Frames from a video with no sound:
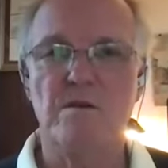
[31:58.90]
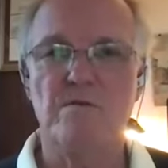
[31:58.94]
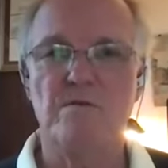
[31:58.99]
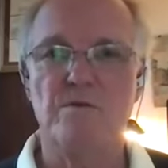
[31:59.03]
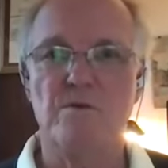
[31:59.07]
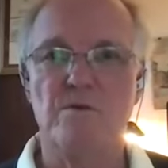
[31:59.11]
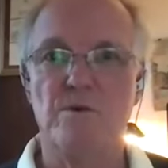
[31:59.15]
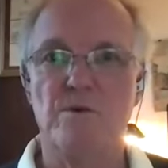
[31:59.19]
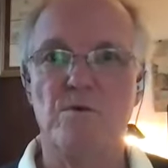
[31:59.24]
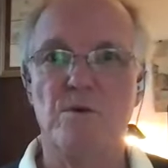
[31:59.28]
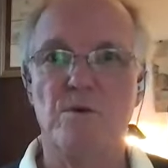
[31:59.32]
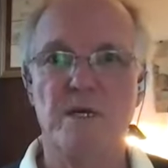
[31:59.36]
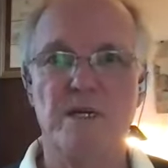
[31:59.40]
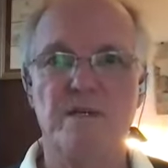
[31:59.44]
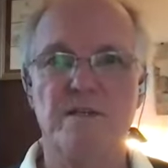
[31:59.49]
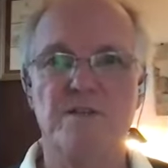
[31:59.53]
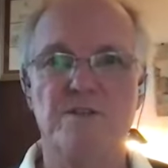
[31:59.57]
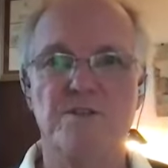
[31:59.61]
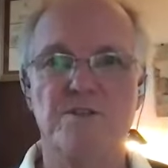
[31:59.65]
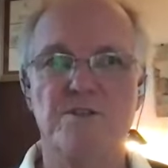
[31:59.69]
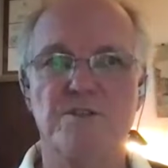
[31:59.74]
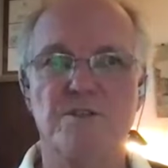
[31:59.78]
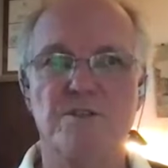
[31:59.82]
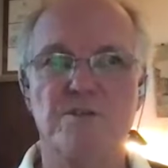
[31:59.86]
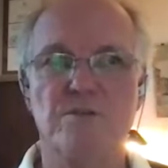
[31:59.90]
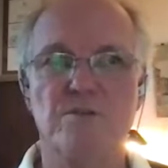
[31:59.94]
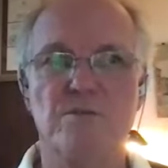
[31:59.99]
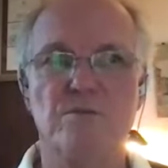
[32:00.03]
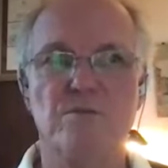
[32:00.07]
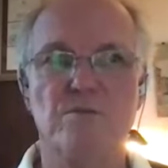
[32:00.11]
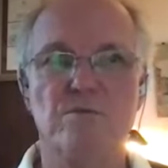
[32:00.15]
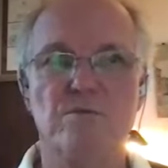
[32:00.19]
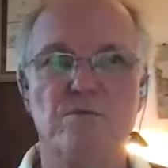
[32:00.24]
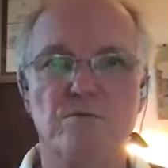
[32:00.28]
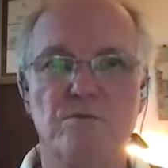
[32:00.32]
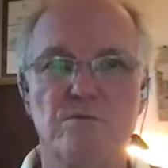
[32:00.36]
for awareness
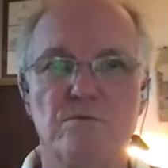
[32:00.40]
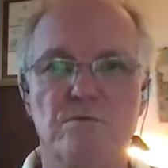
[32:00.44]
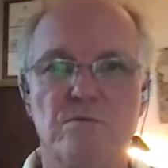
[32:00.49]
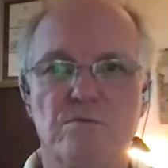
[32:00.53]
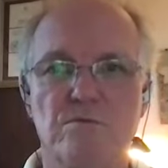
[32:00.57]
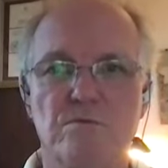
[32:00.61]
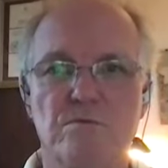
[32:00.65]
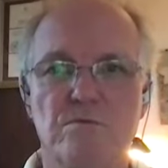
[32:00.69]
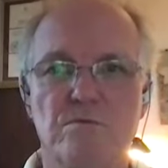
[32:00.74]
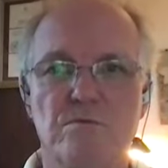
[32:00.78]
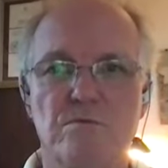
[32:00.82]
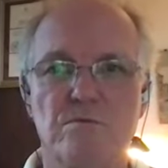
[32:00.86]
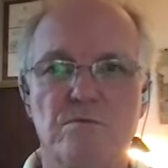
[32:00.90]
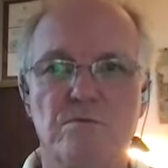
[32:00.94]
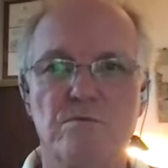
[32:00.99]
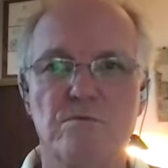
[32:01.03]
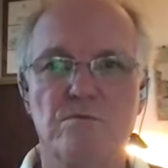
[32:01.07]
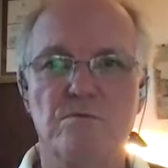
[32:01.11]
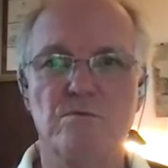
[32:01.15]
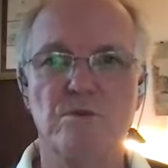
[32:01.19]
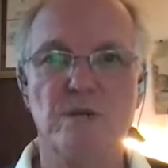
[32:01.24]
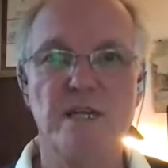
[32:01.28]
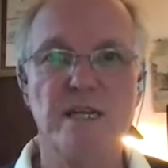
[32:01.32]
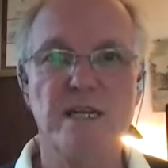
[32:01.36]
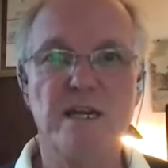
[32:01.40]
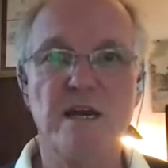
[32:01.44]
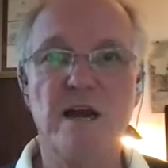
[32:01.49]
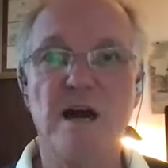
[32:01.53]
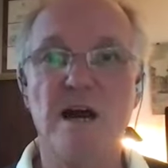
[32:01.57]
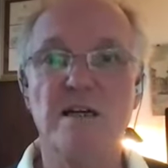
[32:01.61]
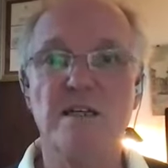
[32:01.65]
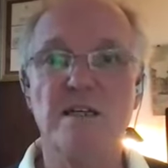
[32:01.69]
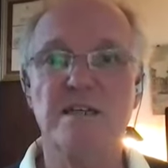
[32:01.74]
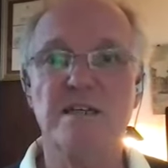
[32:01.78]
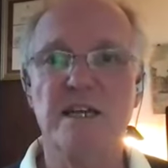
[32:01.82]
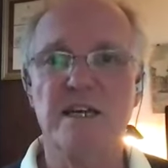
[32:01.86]
to
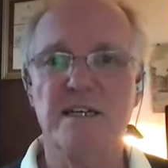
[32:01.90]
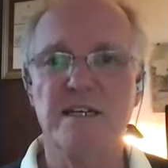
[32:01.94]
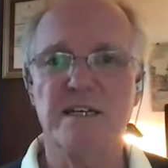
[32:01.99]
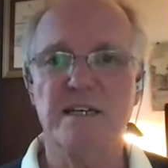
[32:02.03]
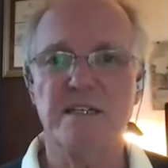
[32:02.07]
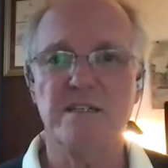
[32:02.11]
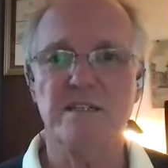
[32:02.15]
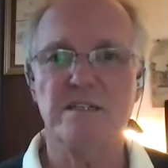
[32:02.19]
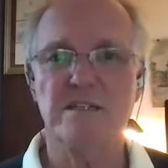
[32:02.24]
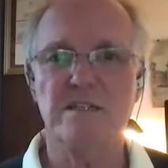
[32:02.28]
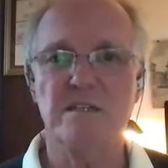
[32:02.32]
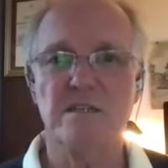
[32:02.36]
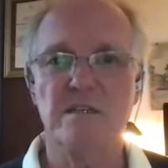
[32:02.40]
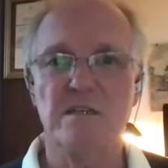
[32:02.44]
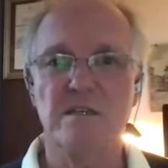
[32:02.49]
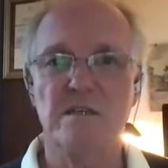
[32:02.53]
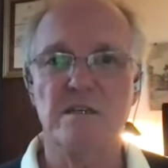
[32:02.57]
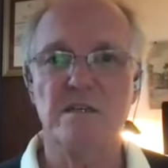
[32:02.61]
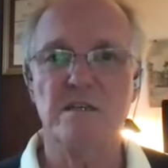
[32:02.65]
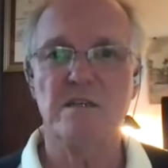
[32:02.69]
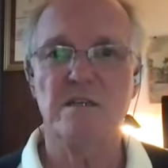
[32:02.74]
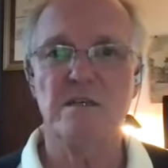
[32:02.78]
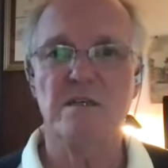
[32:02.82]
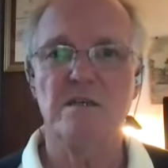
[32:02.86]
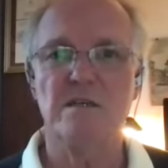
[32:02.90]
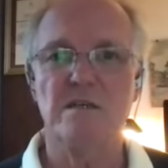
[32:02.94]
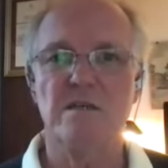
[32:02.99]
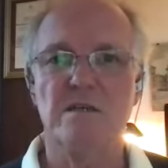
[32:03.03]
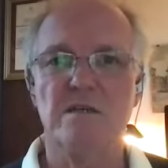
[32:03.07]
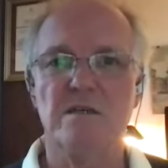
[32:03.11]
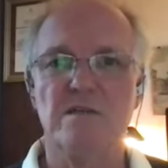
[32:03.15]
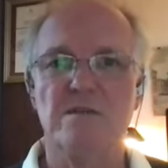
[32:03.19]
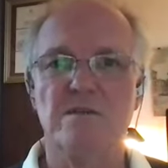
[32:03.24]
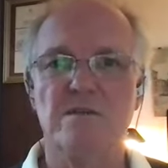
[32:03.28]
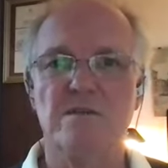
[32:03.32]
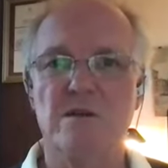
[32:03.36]
recognize,
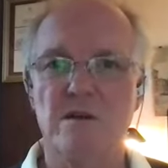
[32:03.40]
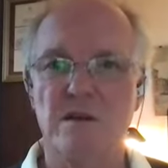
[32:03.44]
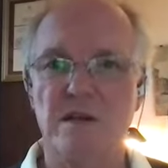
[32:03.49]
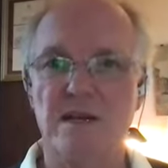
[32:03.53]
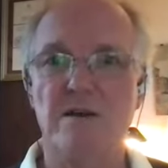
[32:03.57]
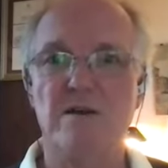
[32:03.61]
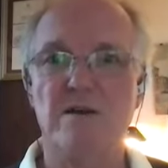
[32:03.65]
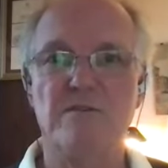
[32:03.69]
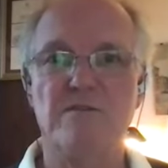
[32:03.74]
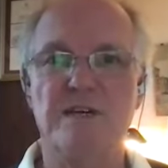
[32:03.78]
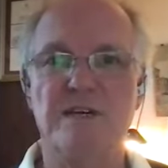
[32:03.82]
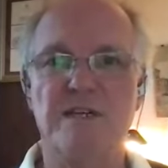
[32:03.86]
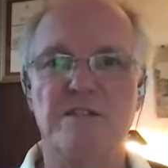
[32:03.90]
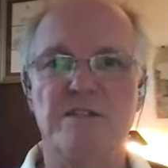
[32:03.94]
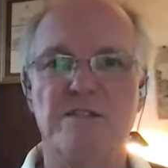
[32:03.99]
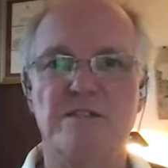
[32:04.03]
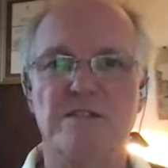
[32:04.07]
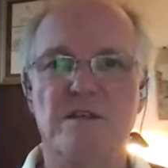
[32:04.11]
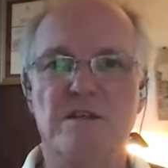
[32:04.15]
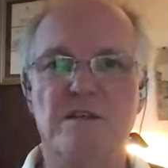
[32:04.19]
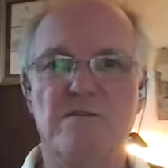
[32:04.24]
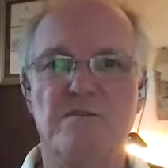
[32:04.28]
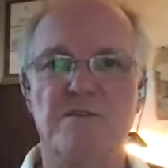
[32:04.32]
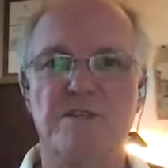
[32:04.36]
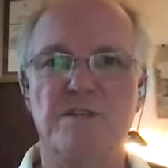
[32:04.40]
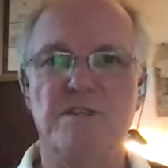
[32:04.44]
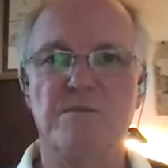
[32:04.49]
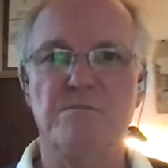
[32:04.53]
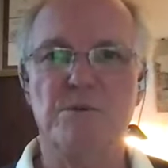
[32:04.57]
to clarify itself in the